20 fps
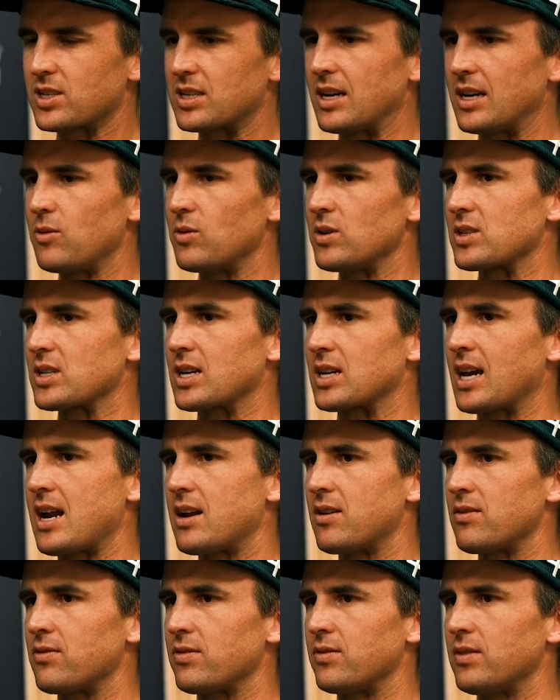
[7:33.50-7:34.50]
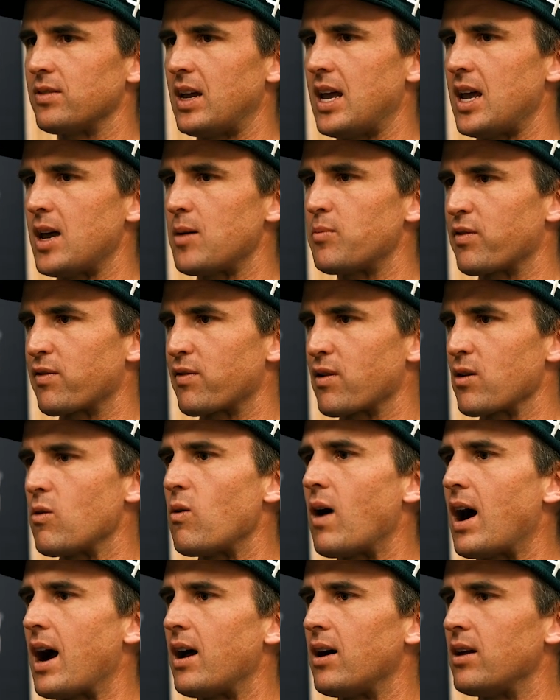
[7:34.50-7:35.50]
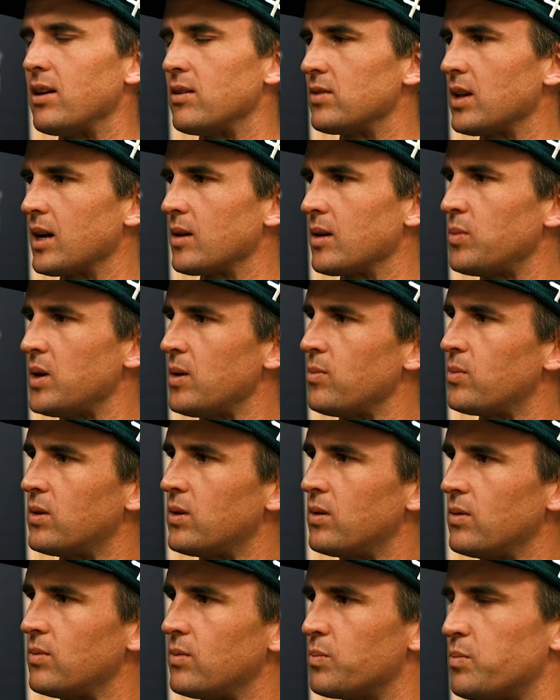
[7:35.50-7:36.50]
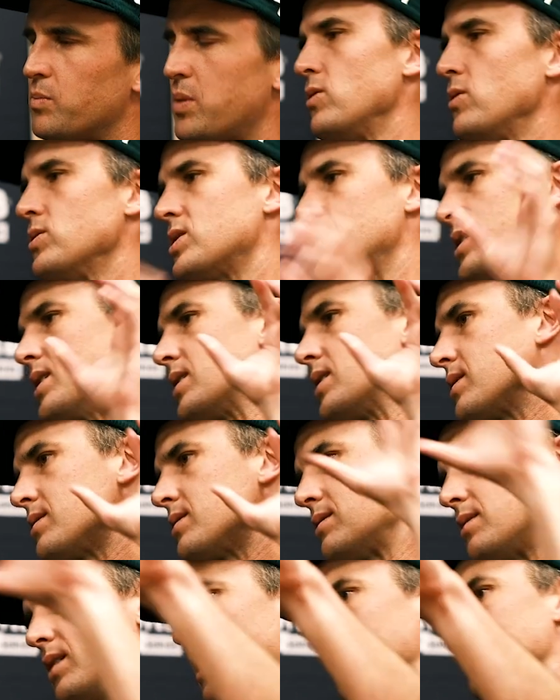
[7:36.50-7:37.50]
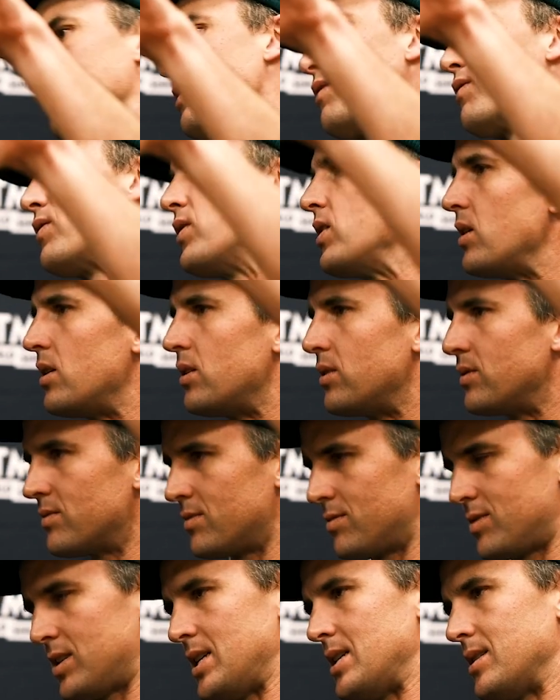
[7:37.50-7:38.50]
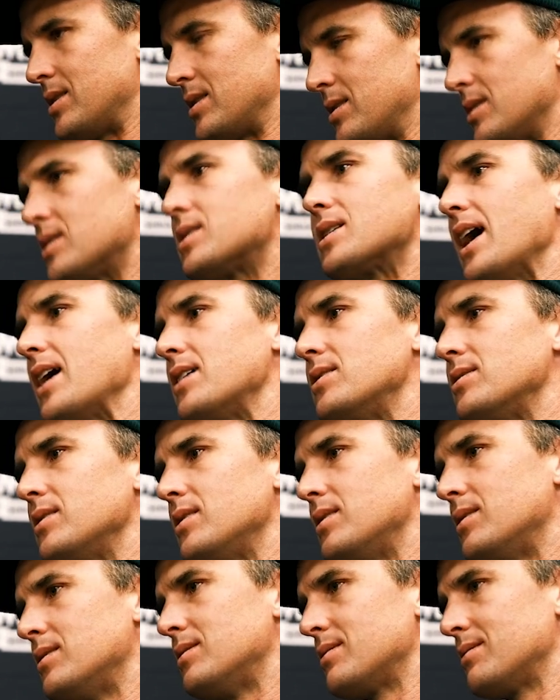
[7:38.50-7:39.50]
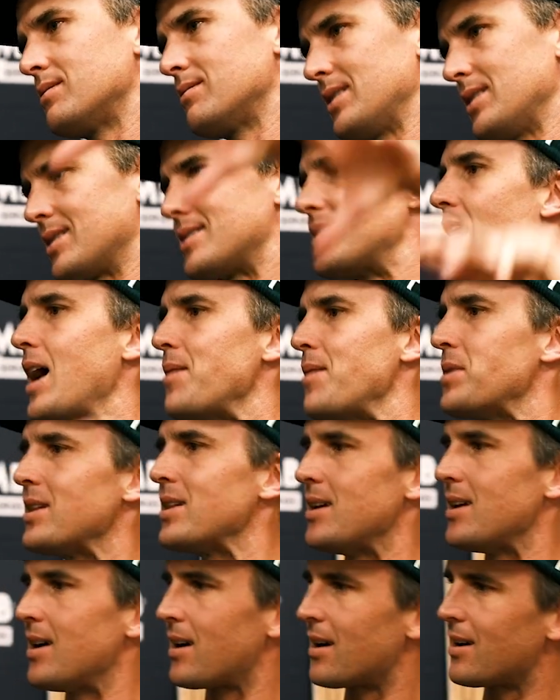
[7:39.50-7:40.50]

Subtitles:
was kind of hip for a while of like people posting like their full season schedule this time of the year.